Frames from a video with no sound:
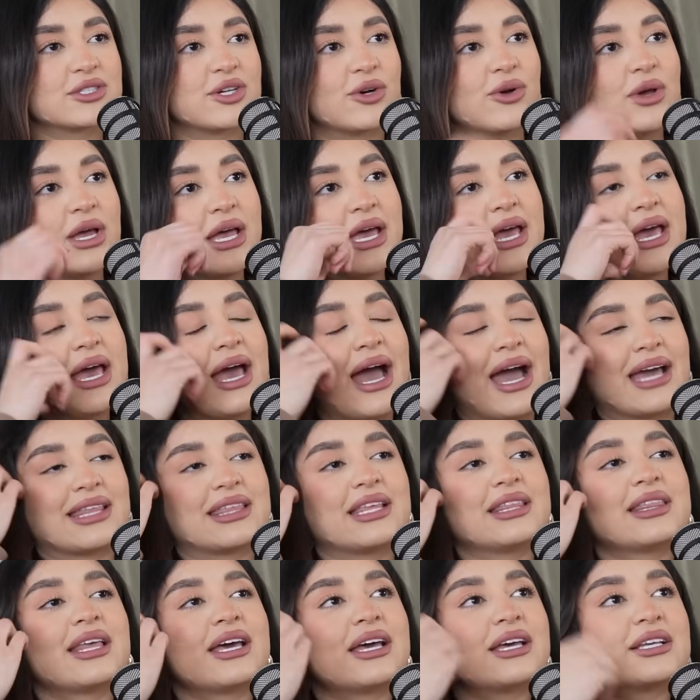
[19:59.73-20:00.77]
So I
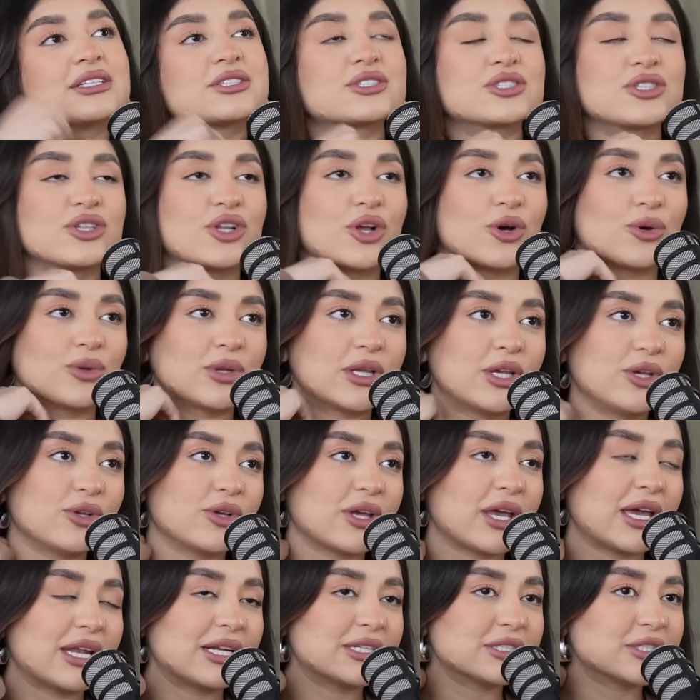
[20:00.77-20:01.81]
think that slowly you'll
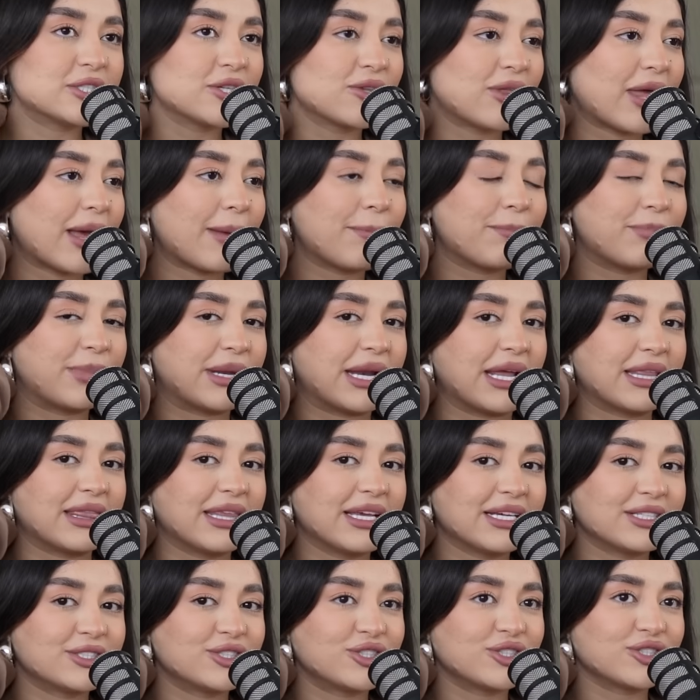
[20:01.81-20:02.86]
get into that, but I
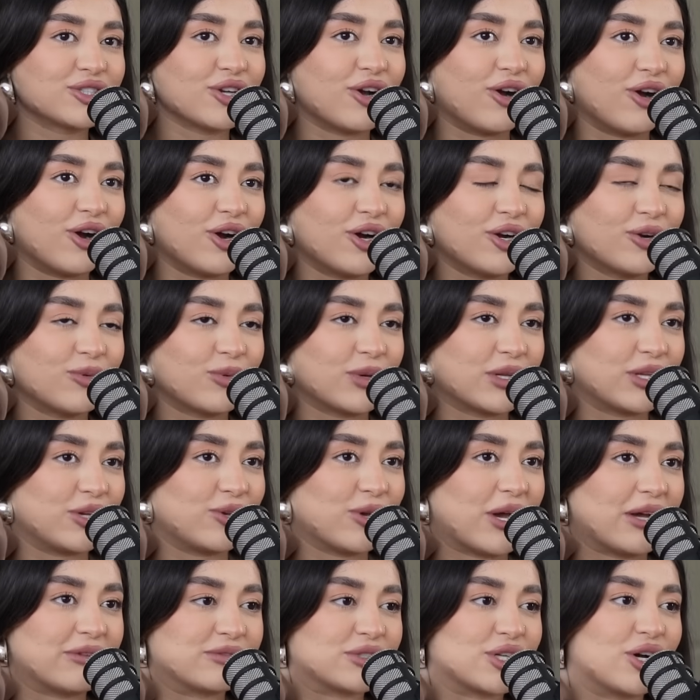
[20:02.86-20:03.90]
think it's just hard when
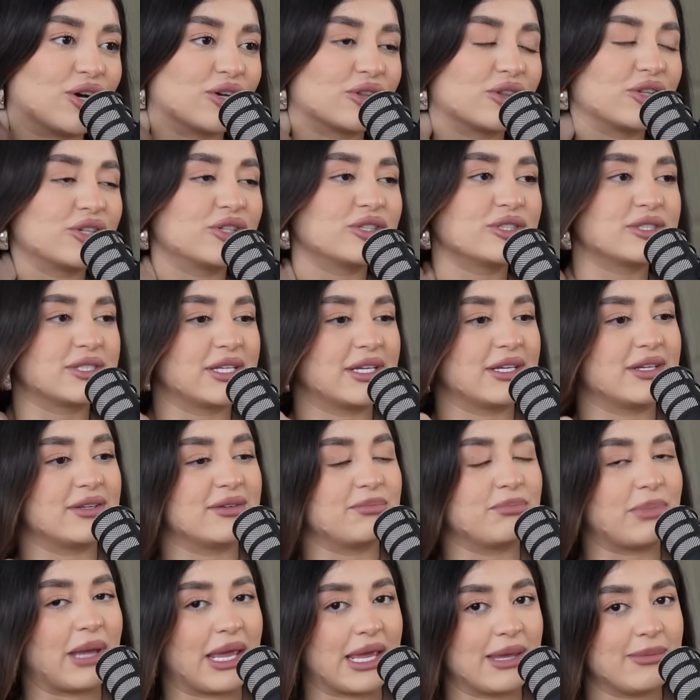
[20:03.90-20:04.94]
you have toddlers
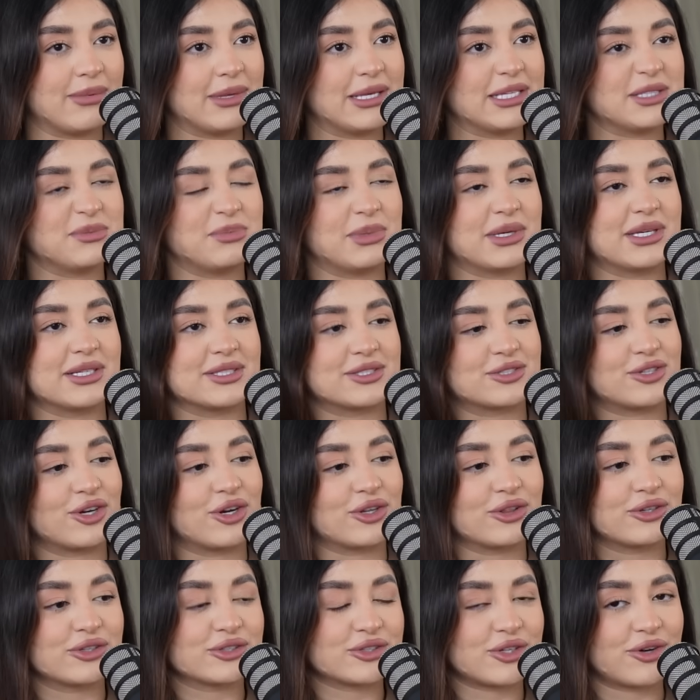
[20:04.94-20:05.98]
and babies because
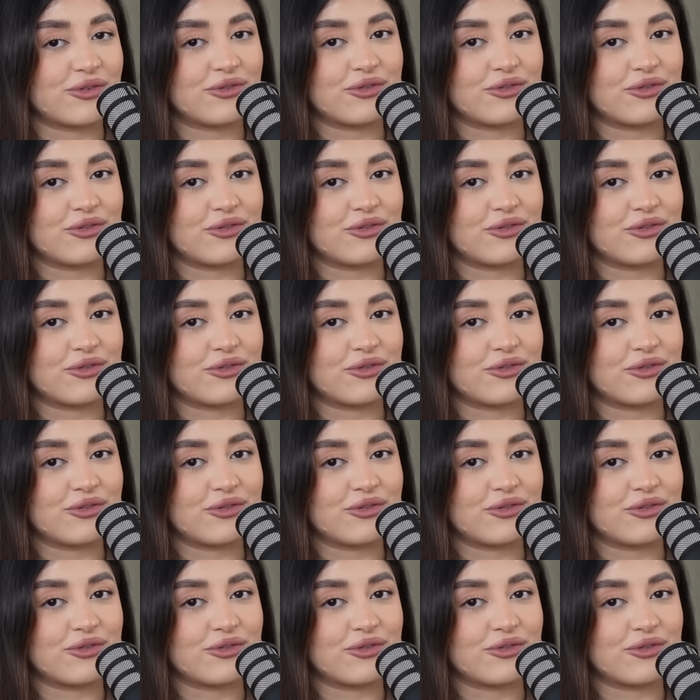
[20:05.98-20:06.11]
toddlers are